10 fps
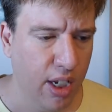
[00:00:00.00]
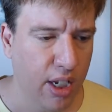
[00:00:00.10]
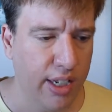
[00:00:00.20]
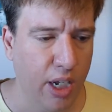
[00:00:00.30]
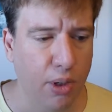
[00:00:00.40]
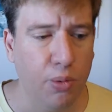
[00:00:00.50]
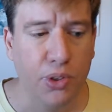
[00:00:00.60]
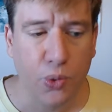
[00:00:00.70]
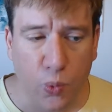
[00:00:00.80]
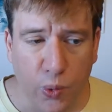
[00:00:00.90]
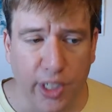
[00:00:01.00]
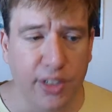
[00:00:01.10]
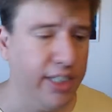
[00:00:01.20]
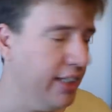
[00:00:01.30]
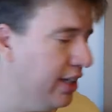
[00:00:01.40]
Now, what was
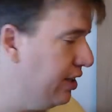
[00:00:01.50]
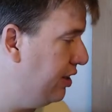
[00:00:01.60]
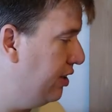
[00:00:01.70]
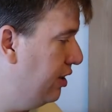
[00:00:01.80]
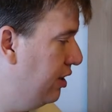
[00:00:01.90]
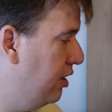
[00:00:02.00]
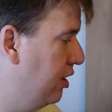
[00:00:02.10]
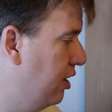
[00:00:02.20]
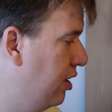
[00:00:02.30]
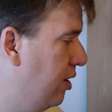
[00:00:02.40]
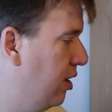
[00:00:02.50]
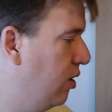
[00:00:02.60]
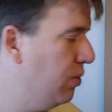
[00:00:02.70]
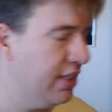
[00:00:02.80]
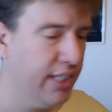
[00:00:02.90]
really good
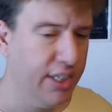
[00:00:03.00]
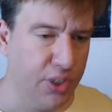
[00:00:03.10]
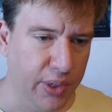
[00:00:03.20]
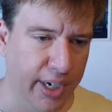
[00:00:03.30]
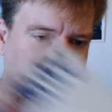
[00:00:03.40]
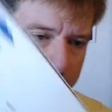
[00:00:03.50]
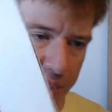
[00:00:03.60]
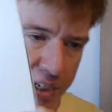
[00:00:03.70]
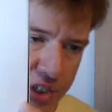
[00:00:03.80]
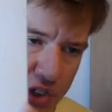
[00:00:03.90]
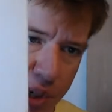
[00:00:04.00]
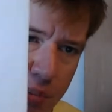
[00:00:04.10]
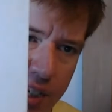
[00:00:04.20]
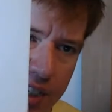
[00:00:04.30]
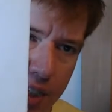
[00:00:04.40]
was this right here,
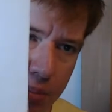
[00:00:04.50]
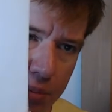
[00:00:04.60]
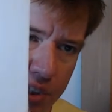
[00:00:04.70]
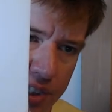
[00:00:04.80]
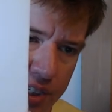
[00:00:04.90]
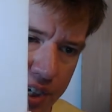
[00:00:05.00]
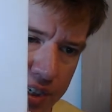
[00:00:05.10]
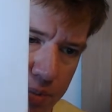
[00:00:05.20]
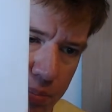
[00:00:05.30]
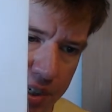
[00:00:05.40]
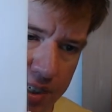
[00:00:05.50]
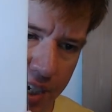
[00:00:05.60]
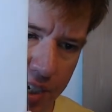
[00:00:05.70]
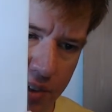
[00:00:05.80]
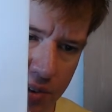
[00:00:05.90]
Extremity number six by
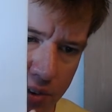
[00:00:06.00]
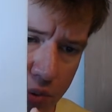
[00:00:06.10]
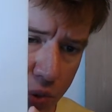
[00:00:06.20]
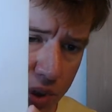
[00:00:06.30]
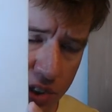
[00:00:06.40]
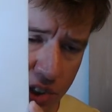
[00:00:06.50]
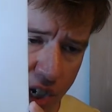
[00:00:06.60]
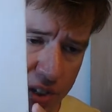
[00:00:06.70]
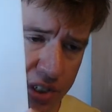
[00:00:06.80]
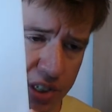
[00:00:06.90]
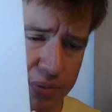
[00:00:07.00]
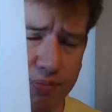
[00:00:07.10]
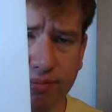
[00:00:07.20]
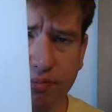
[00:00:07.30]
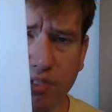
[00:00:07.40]
Daniel Warren Johnson.
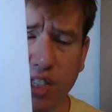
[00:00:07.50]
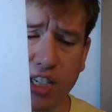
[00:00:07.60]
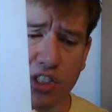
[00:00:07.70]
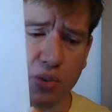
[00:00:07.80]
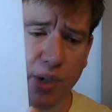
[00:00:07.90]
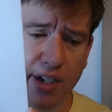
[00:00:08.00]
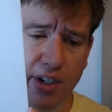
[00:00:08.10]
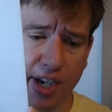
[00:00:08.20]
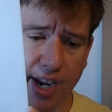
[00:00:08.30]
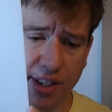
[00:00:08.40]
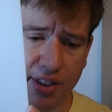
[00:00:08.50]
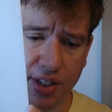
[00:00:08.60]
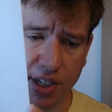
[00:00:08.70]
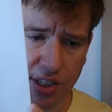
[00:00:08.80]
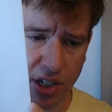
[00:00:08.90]
He's a writer and
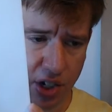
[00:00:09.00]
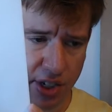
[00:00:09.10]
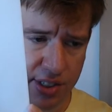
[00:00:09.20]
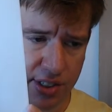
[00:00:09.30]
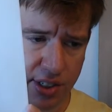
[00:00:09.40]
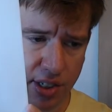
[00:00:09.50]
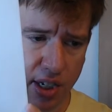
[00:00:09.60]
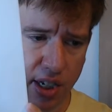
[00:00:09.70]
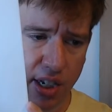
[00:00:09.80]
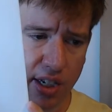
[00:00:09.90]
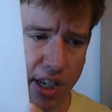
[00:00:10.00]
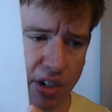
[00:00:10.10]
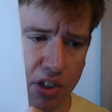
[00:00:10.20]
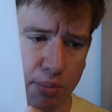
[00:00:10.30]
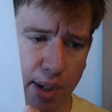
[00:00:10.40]
the artist.
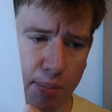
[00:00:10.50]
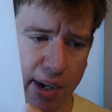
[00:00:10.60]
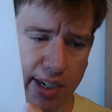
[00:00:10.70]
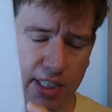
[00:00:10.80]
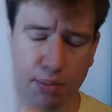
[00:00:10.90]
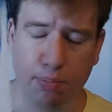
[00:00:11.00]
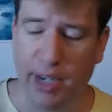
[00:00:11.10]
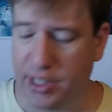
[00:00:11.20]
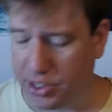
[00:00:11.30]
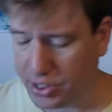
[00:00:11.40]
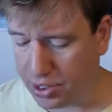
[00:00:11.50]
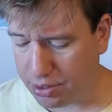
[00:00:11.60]
Color by Mike Spicer.